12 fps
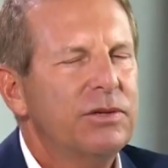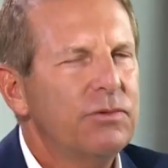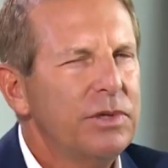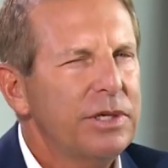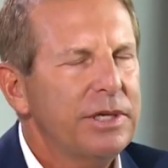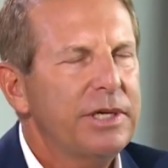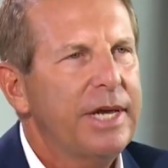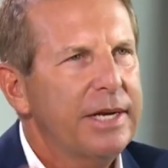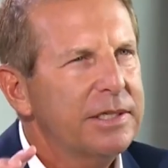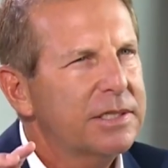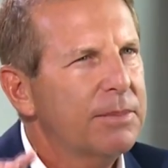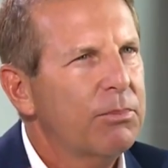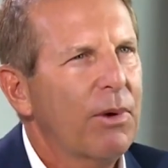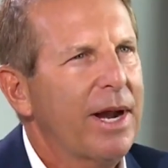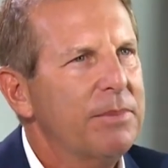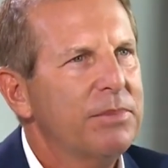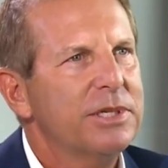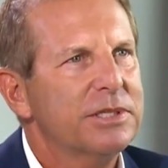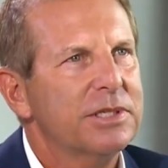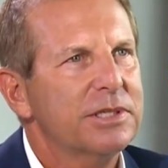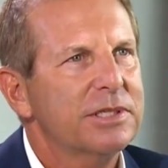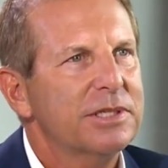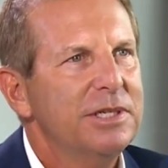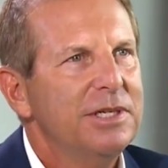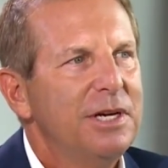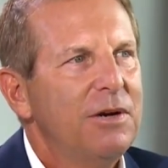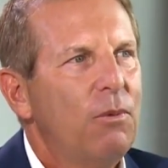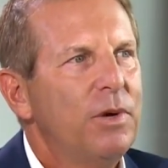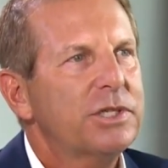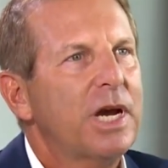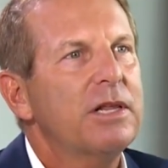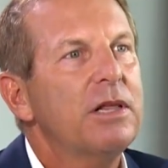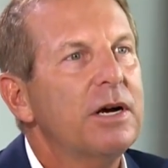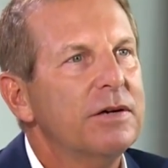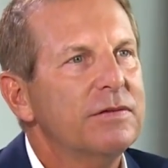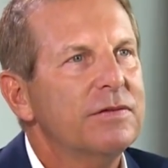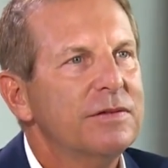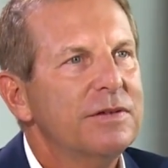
really get into the brand business, which I love.